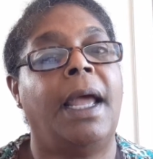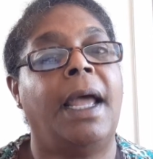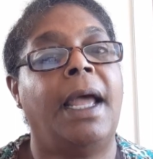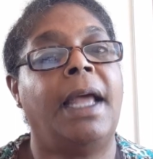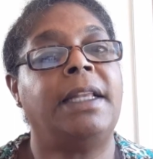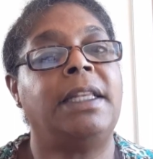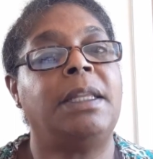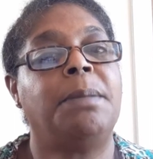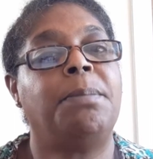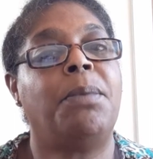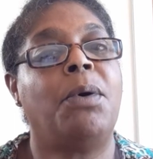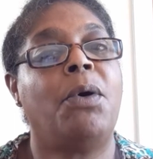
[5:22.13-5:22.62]

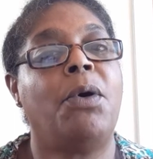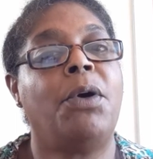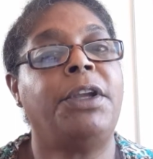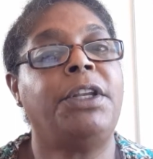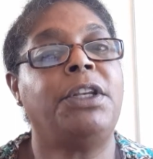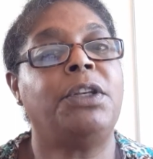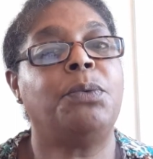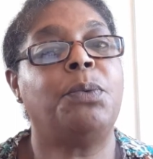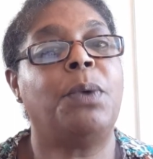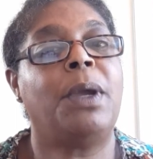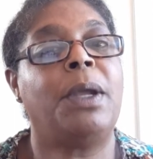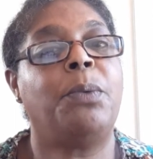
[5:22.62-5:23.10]
At the
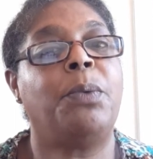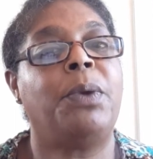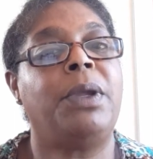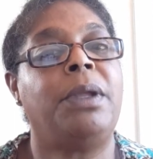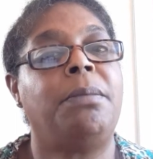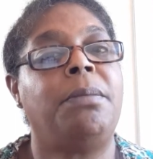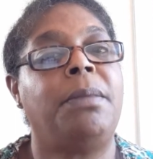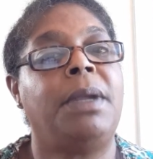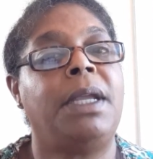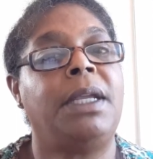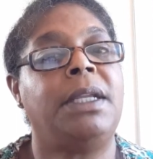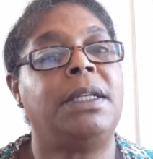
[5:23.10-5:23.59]
point where we
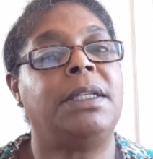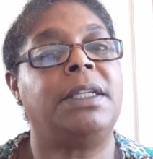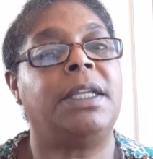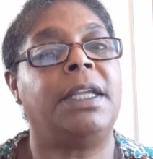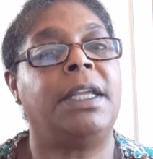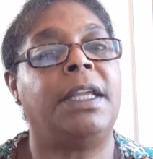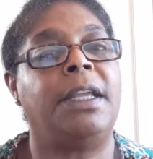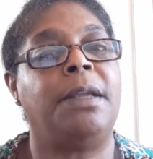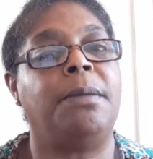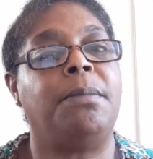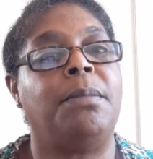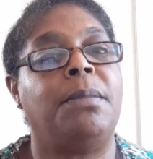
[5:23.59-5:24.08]
meet
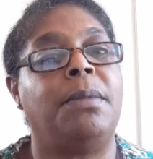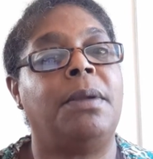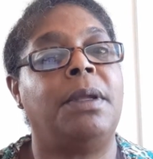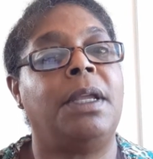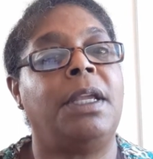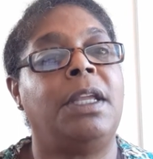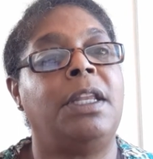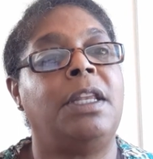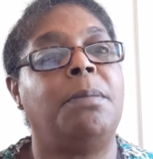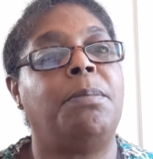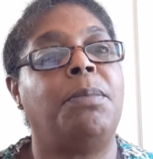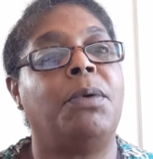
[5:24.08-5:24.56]
him
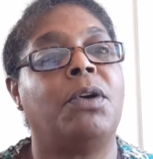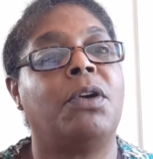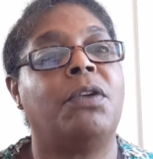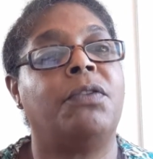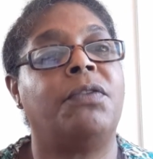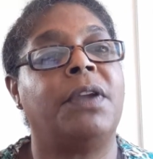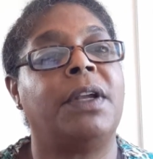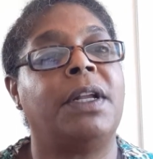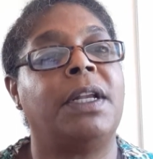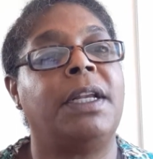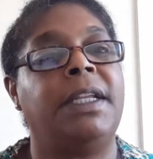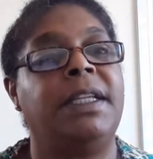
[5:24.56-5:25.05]
in the book
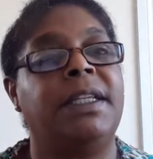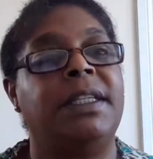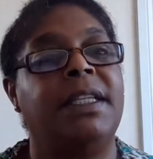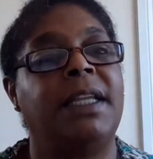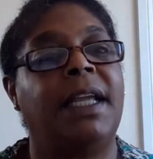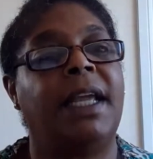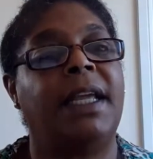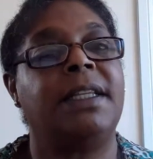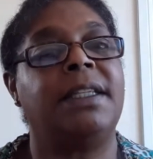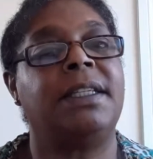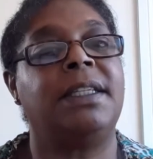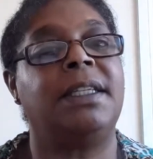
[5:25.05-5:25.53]
of
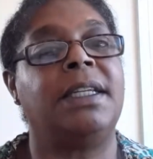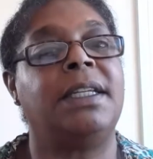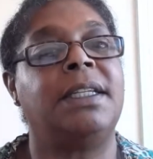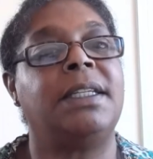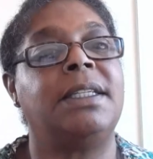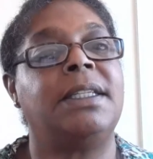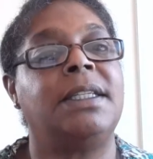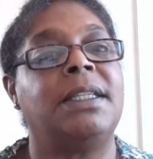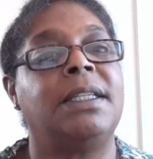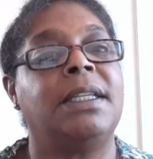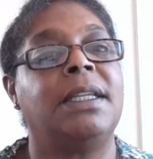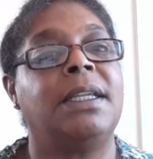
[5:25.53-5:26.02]

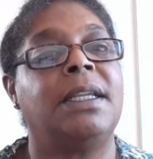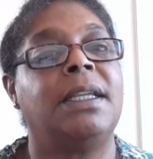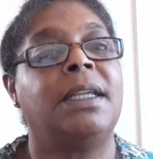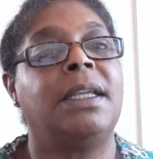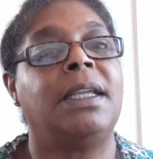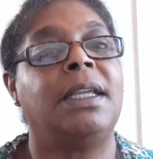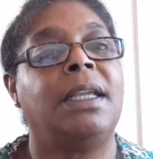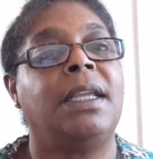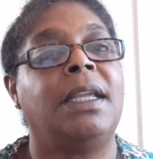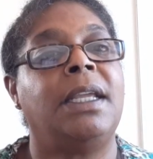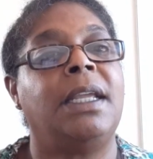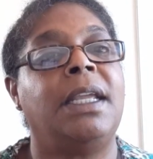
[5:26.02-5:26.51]
Ecclesiastes,
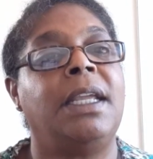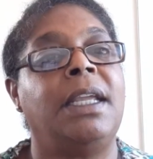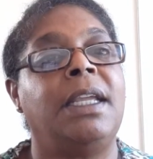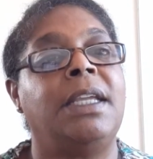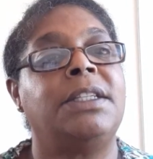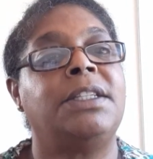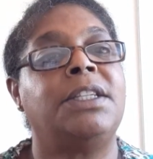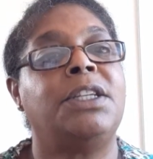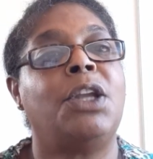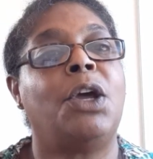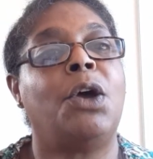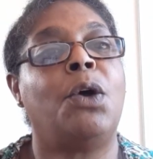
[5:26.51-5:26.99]
he
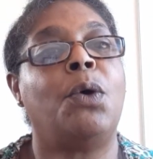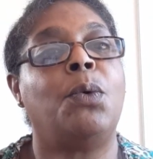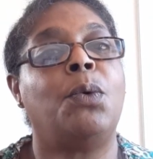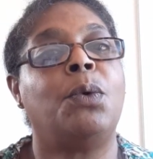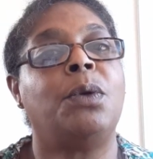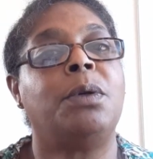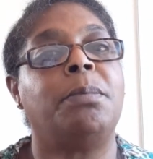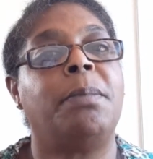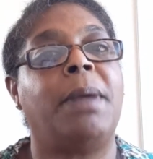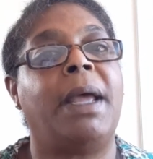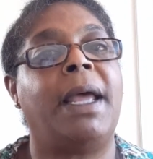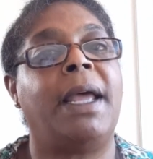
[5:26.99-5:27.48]
is an
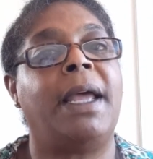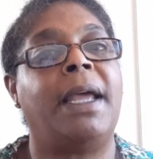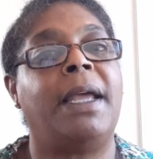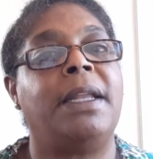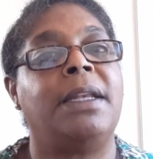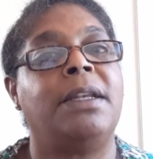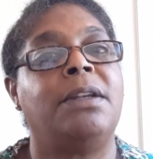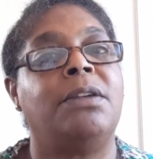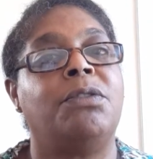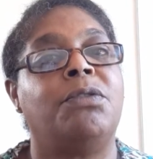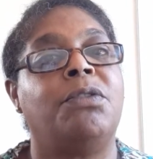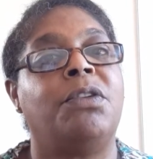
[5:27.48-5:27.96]
old
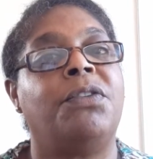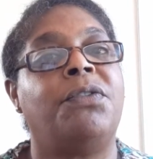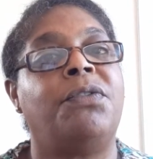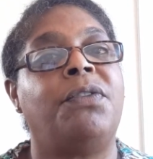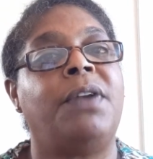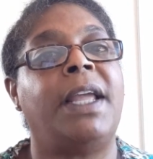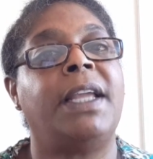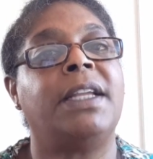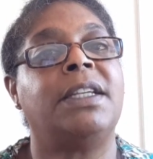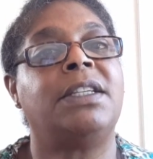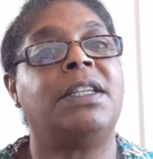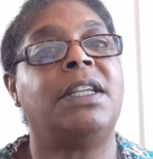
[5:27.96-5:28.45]
man
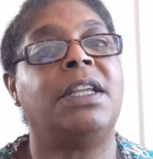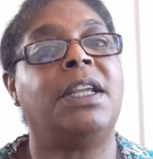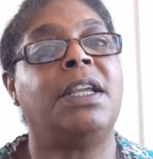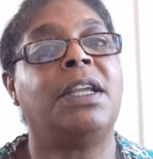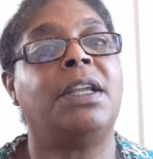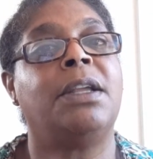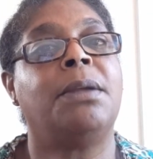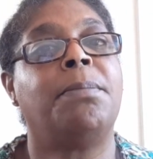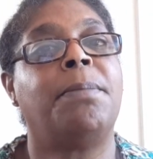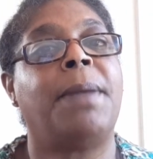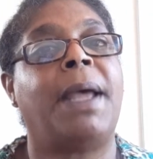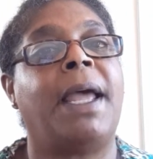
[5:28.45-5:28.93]

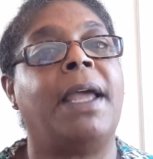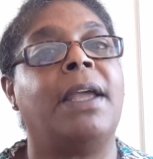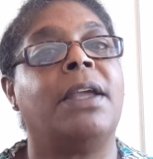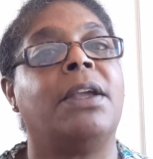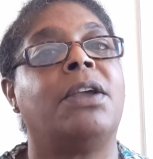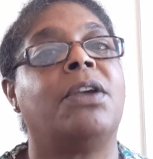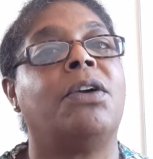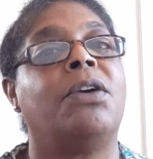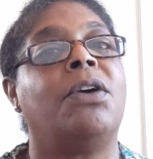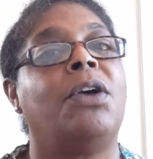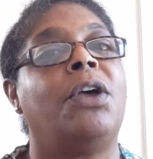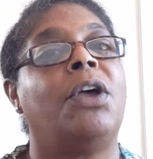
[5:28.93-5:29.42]
reflecting
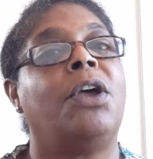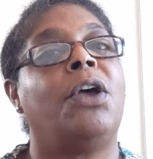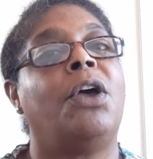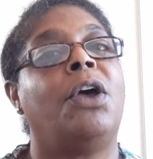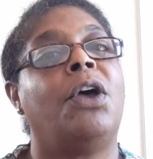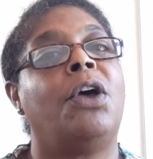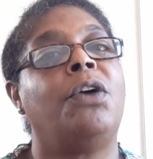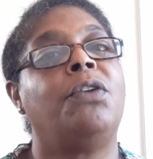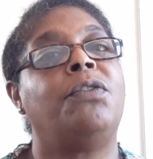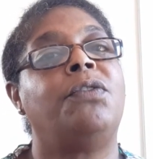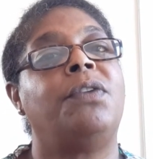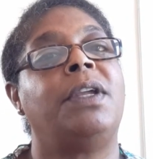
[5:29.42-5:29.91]
back
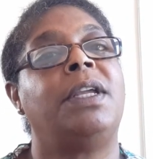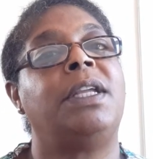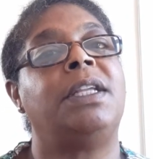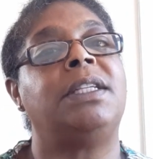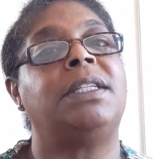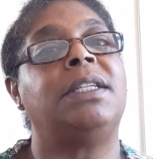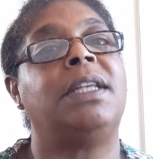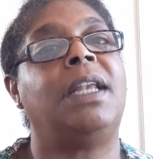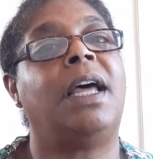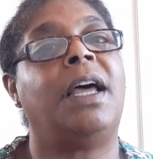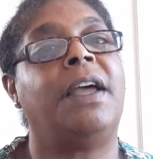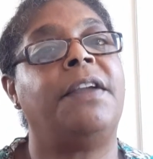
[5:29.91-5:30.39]
over
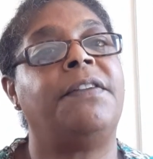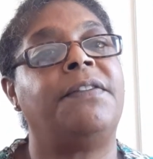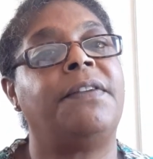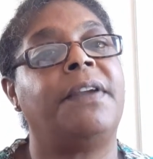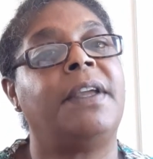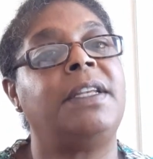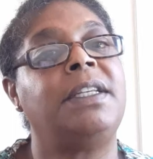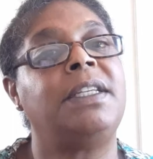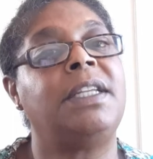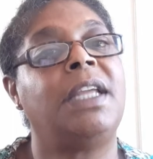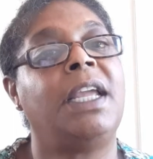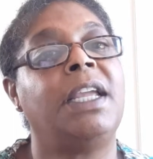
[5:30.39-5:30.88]
his life
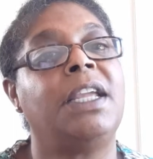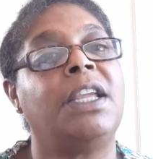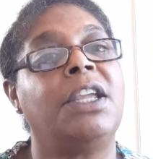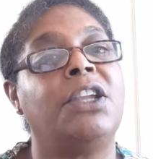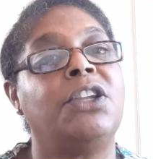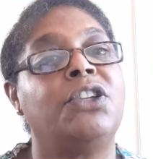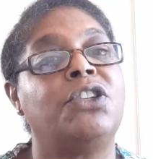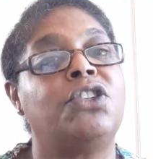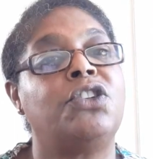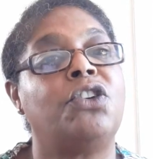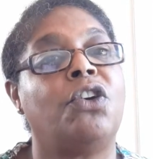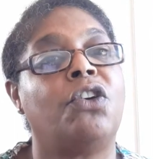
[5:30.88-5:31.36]
and
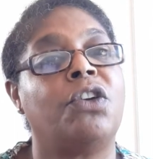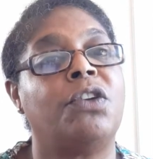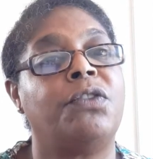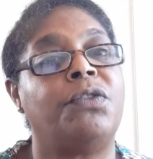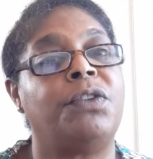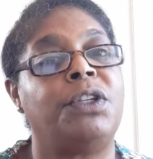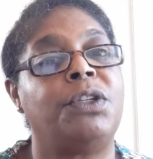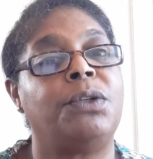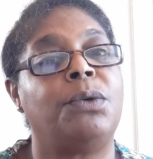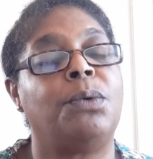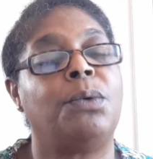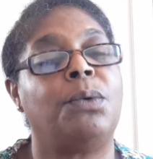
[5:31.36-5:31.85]
taking stock of
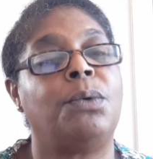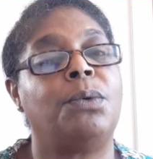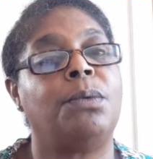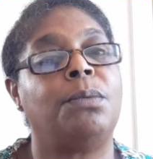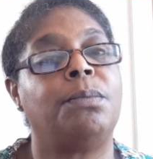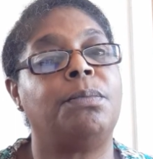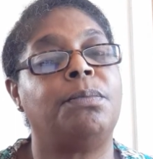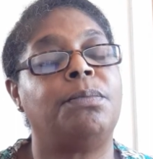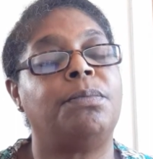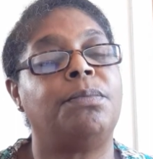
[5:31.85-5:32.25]
it all.